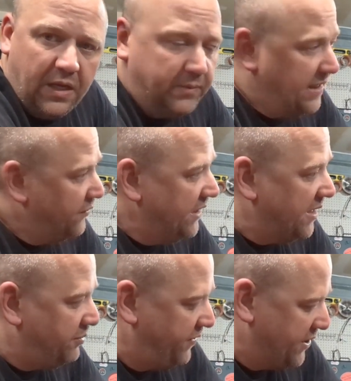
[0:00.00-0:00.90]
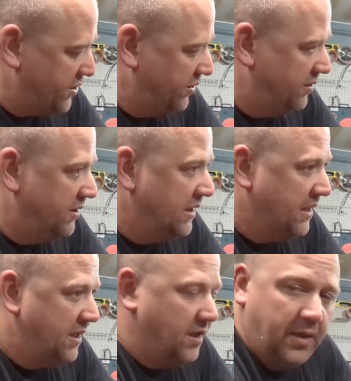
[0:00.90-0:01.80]
Definitely not a professional,
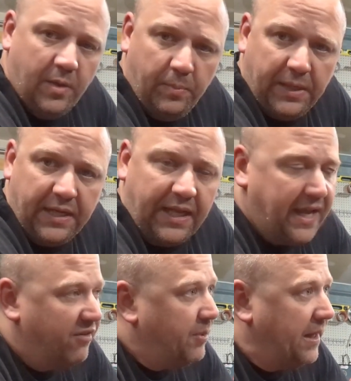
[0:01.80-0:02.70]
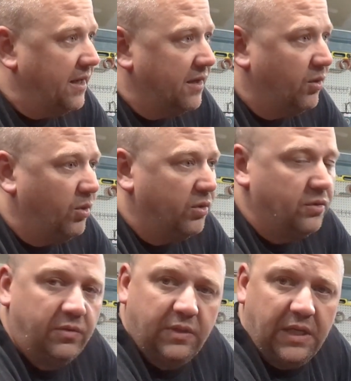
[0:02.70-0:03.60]
but I have painted
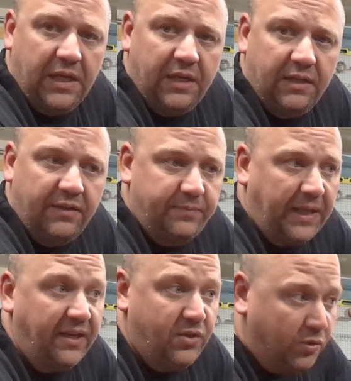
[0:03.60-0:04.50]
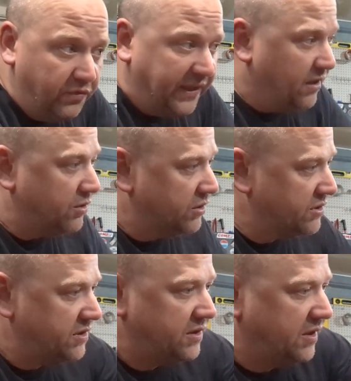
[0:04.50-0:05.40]
I've painted two
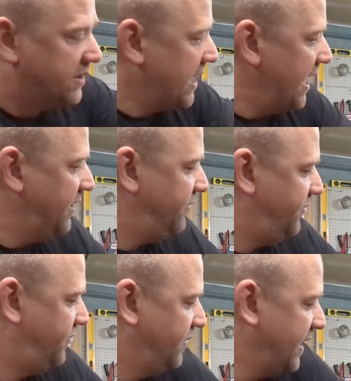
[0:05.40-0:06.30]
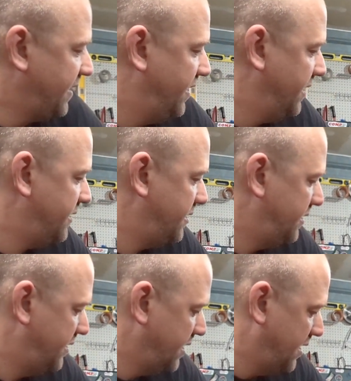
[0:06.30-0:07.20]
vehicles kind of like
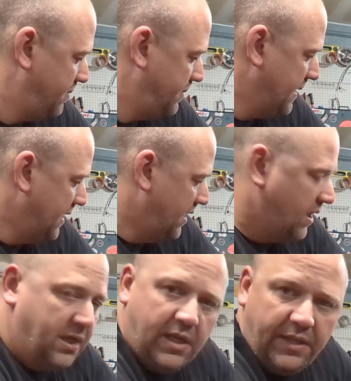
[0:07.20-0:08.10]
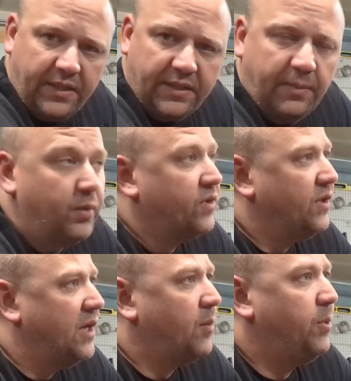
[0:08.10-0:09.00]
this. I think they both
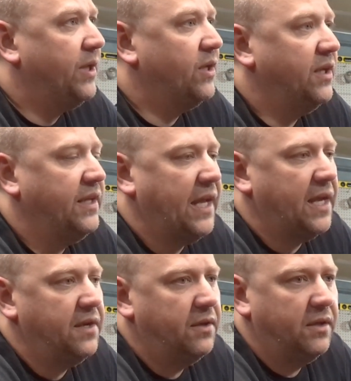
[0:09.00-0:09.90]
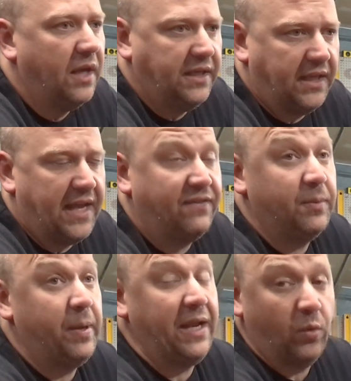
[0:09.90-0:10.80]
turned out pretty good in the end. I did have to
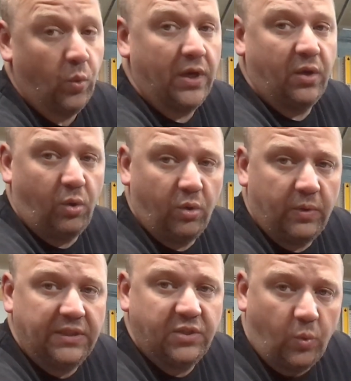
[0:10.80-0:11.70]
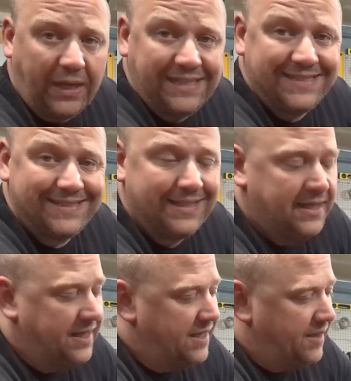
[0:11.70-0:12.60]
paint one whole one twice
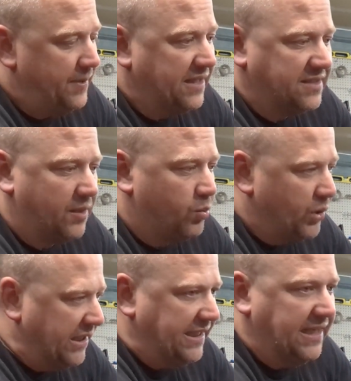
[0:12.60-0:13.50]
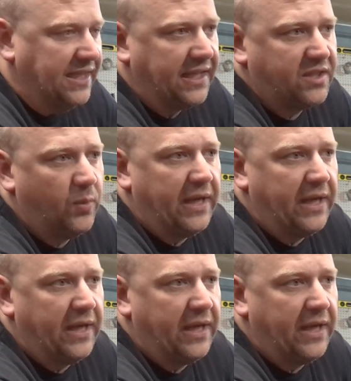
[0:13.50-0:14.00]
because I really didn't like the way